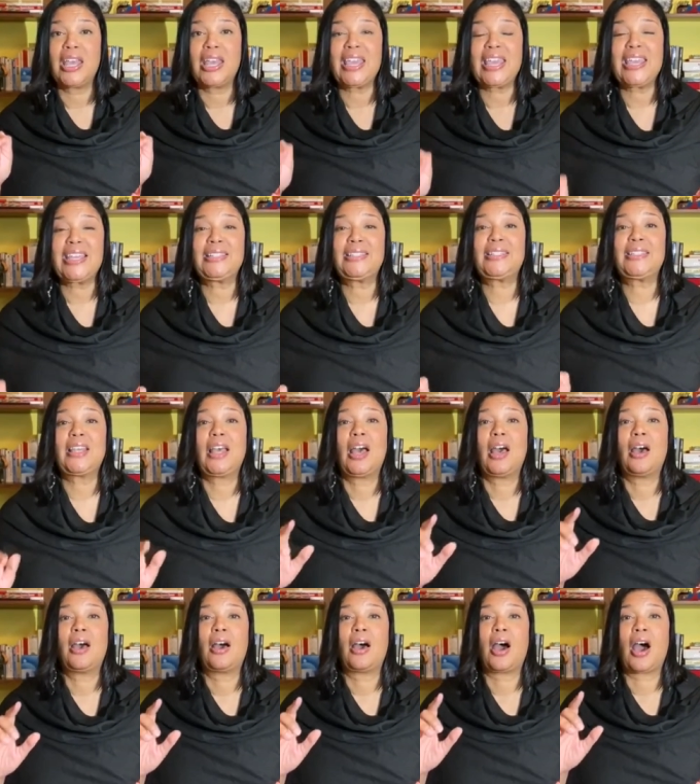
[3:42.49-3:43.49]
It's
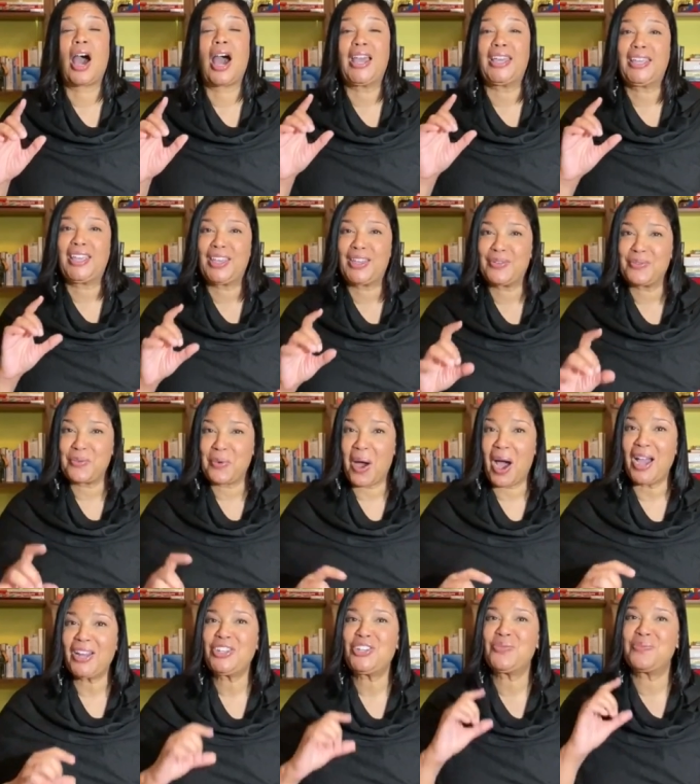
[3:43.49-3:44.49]
I can
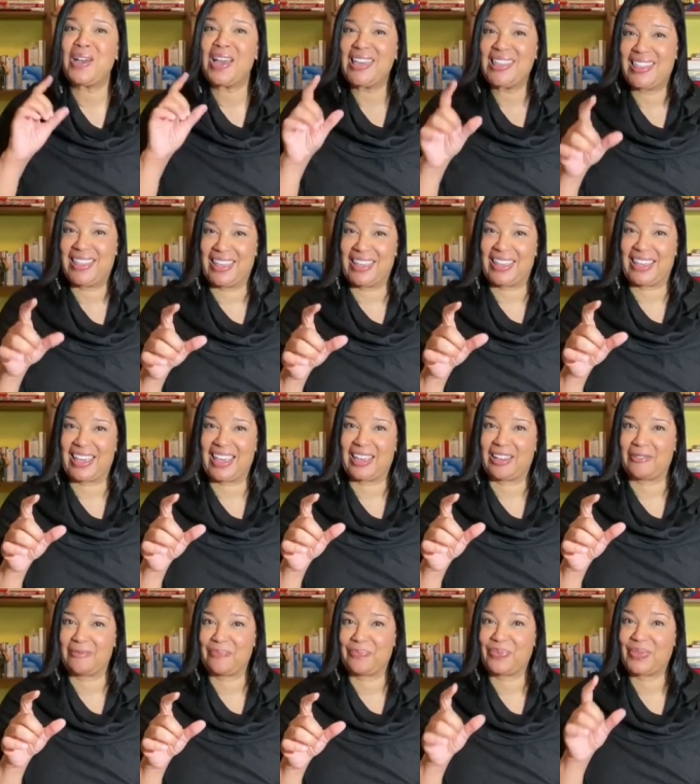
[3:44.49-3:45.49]
watch my
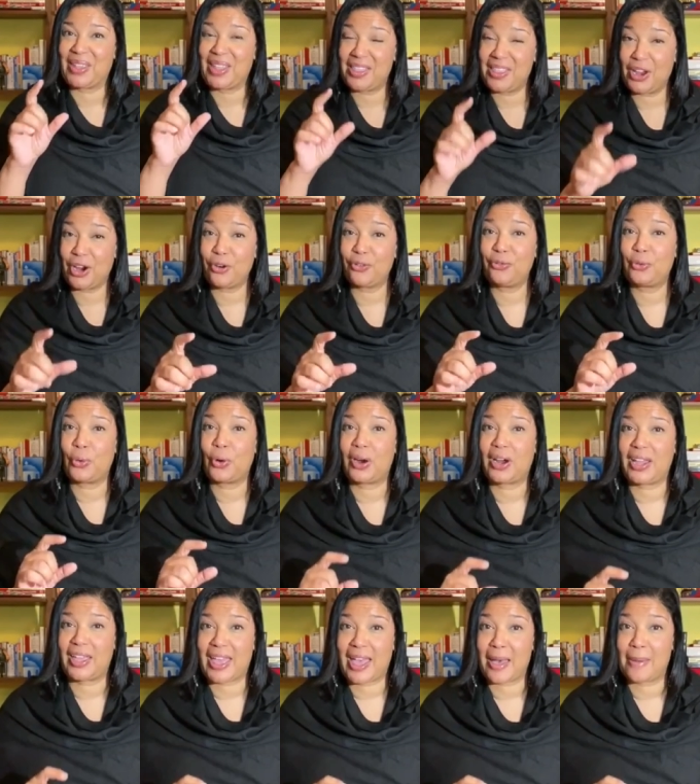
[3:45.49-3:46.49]
thinking, therefore
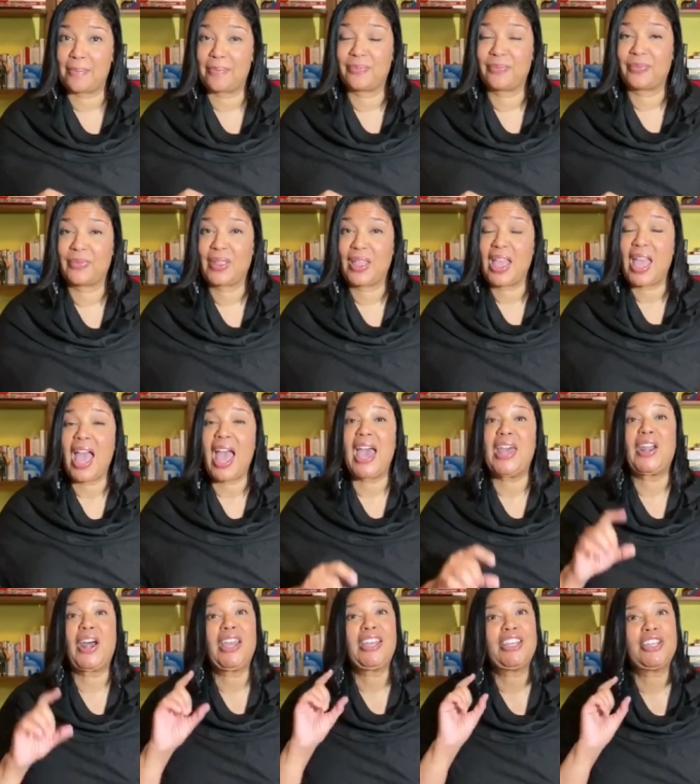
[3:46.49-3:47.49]
I am.
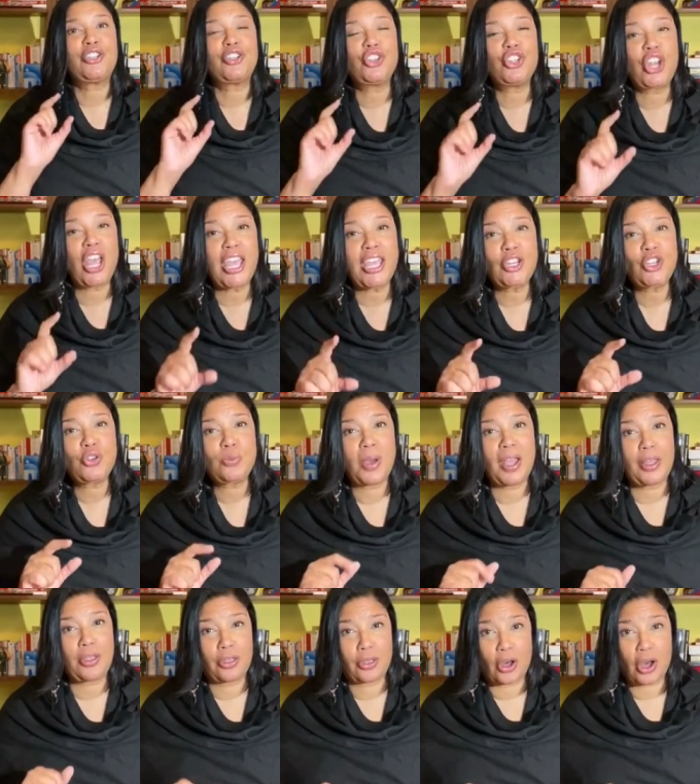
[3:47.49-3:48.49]
And I can change
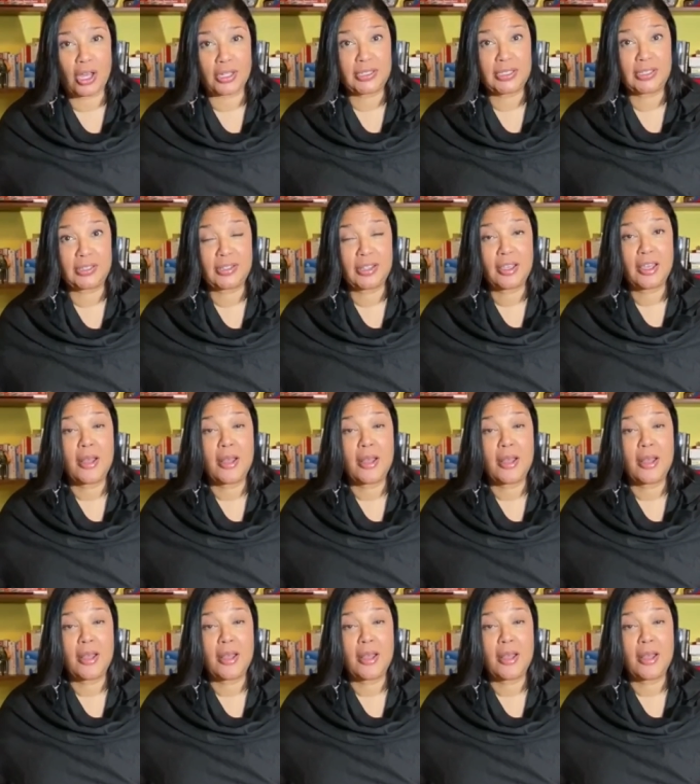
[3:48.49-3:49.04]
my thoughts